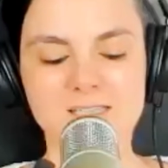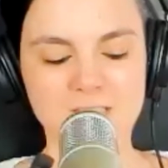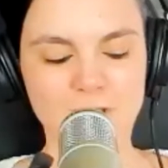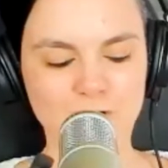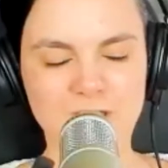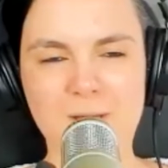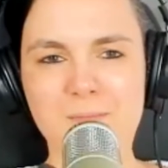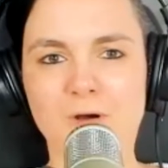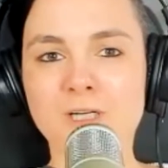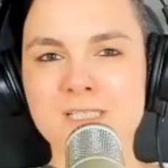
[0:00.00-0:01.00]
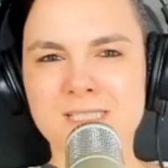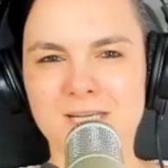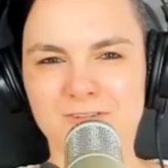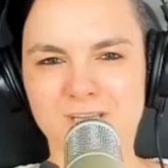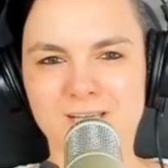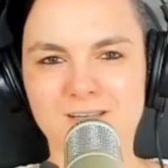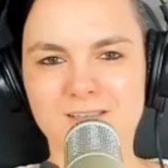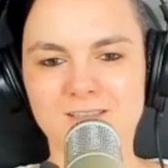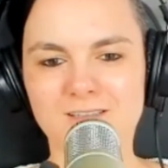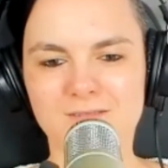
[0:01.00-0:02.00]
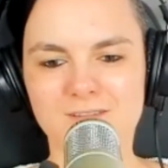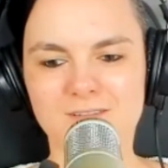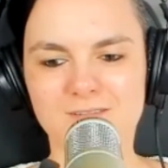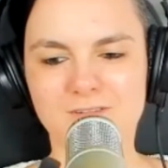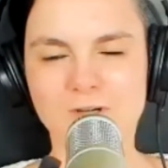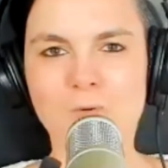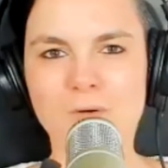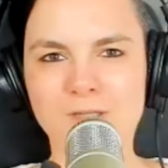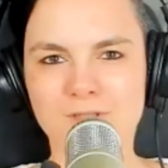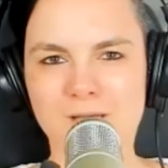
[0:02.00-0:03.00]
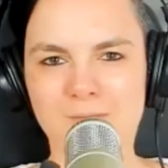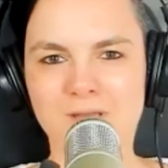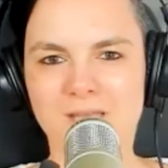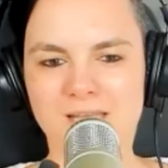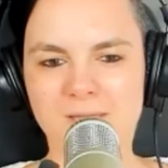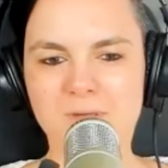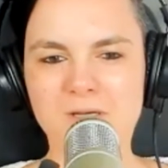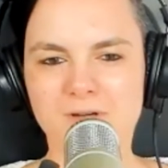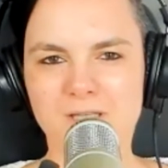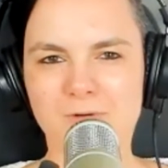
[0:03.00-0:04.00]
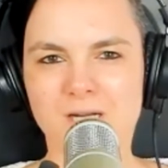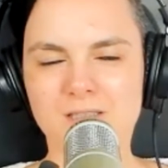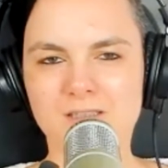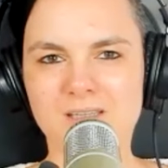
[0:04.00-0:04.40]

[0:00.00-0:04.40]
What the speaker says: a long time. Honestly, I think going to the MBA, that period, right?